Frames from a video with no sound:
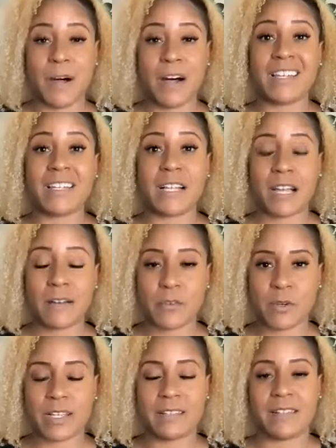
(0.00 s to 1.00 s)

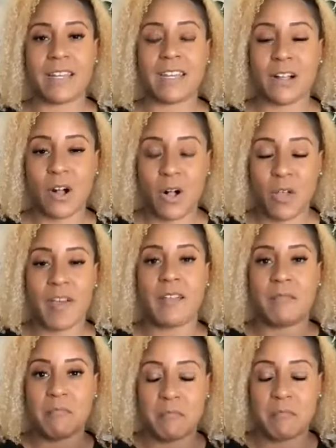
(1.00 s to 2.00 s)
uncovering, letting all that
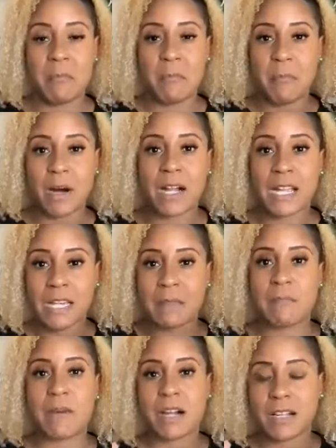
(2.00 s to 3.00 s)
muckety
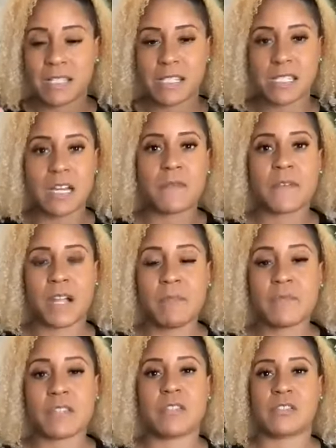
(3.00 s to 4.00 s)
muck stuff come
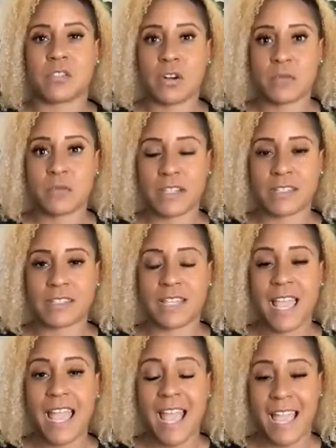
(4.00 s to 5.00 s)
to the surface
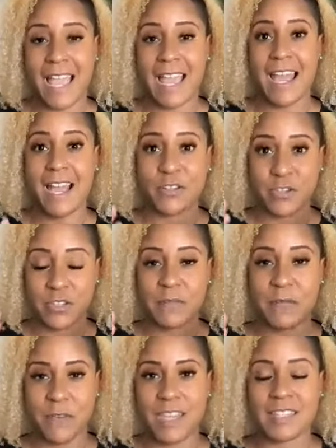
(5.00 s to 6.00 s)
and actually
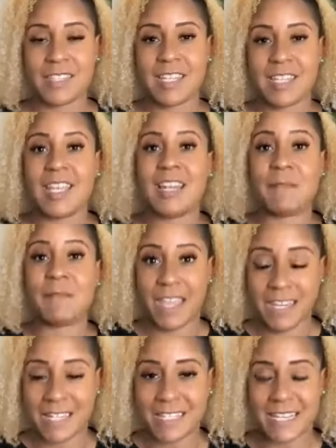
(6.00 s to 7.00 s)
facing it and
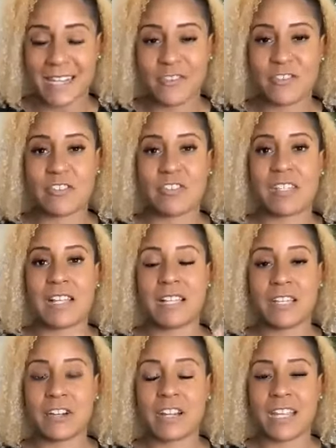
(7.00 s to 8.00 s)
intentionally
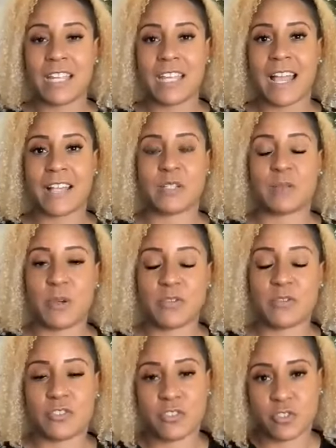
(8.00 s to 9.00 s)
clearing it, as opposed
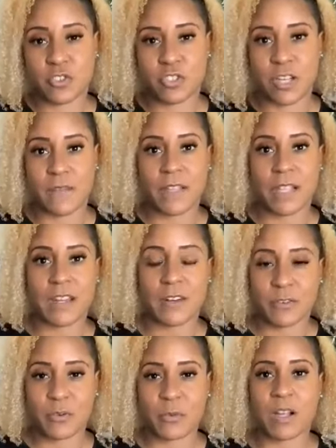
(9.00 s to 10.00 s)
to just shoving it under
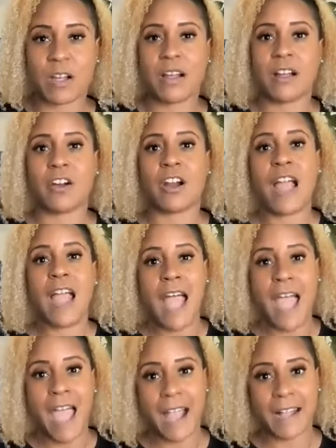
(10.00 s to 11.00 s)
the rug or
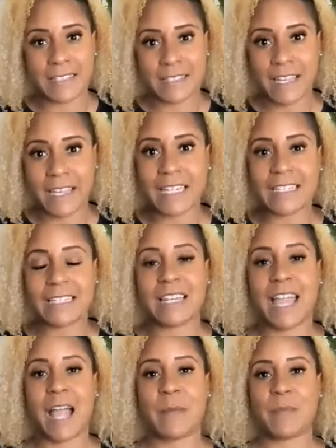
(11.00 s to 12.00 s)
acting like it didn't
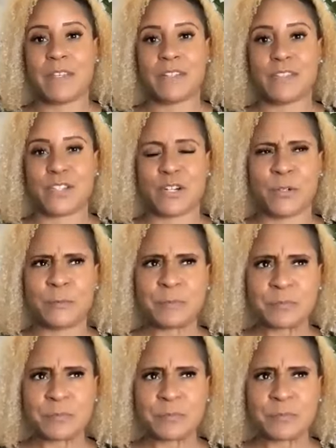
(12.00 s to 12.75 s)
happen. So